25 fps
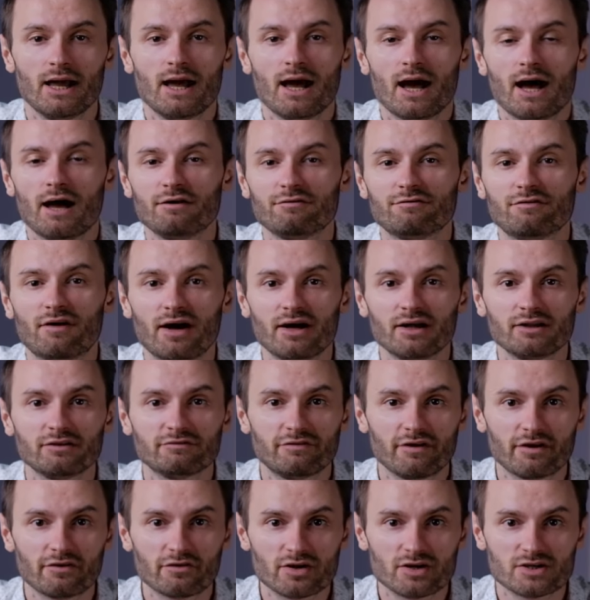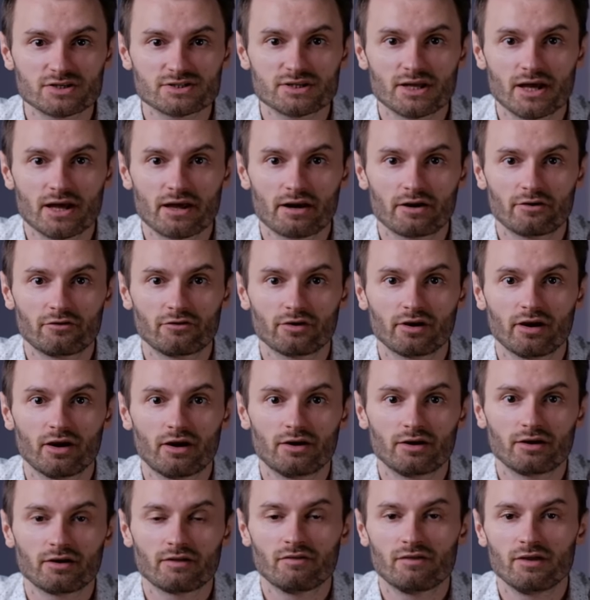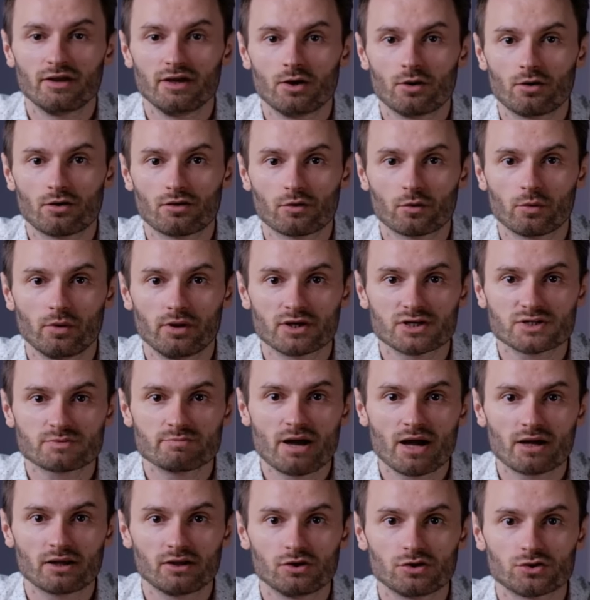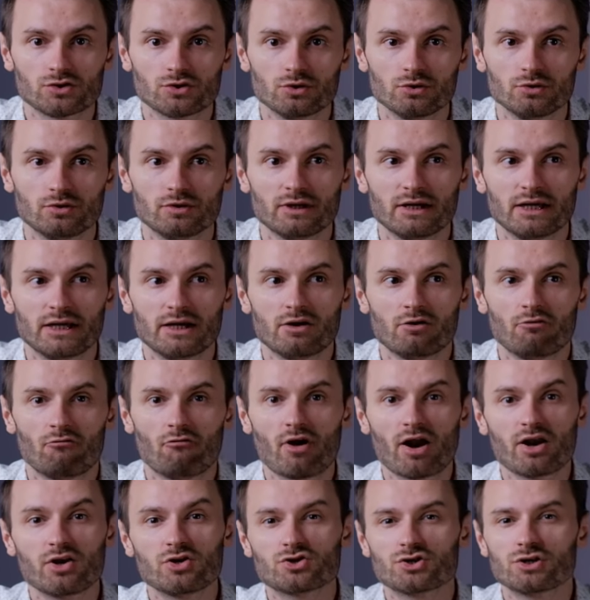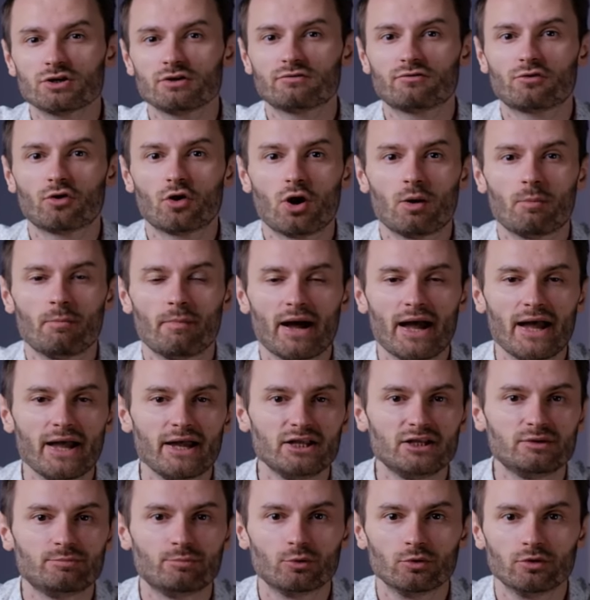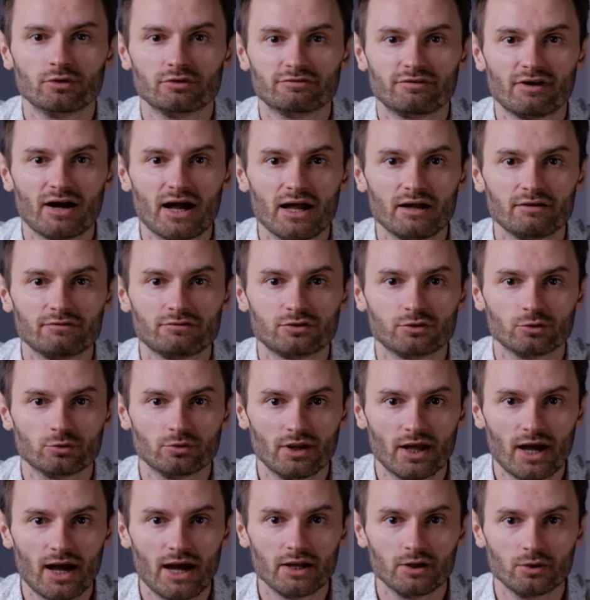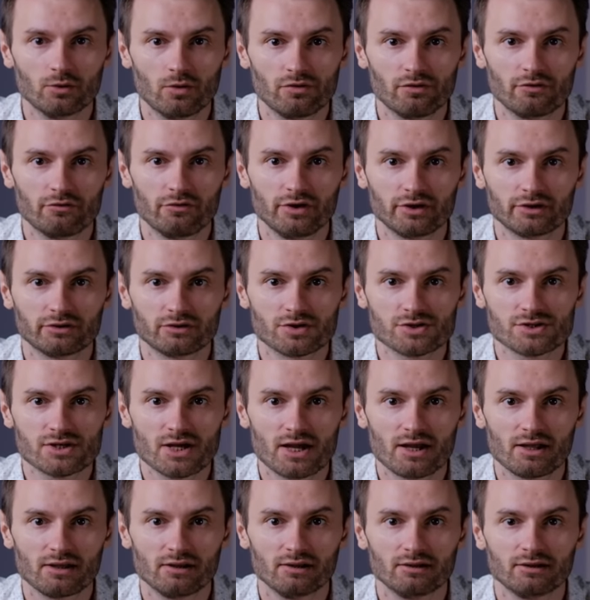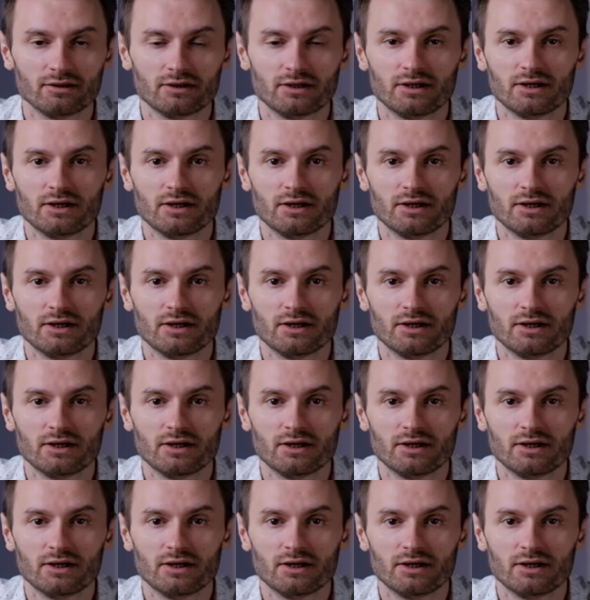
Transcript: I find various data regarding the earthquake's magnitude, ranging from 8.5 to 9 on the Richter scale.